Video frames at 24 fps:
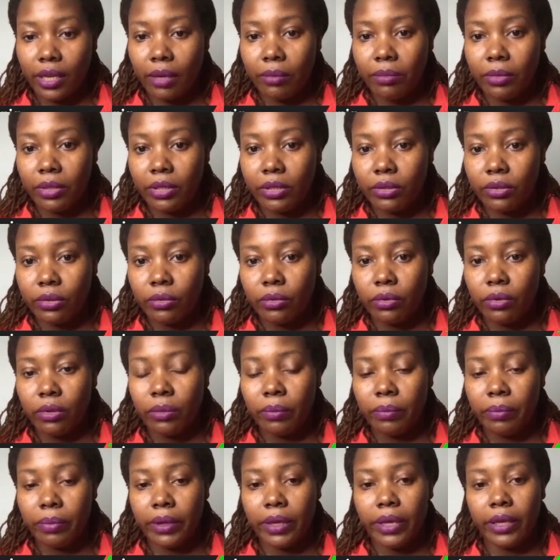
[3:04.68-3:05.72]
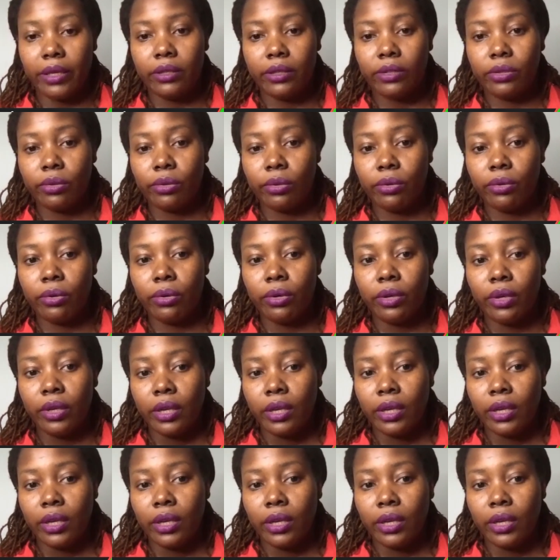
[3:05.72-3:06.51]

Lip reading: come into play. So